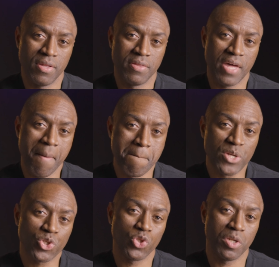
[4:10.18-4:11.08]
that
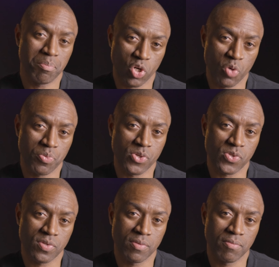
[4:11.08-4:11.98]
mission and
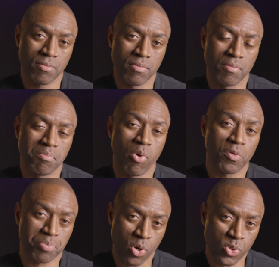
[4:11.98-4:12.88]
purpose,
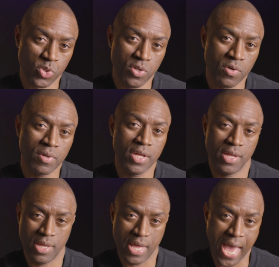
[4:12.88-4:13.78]
both personal
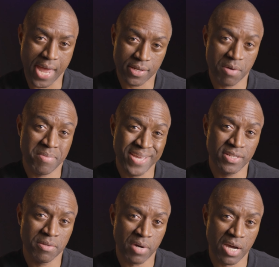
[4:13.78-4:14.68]
and
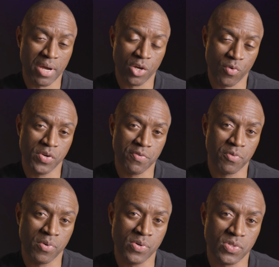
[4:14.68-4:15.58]
commanded by my creative
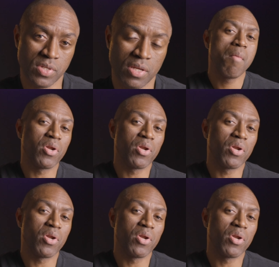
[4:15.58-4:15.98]
force,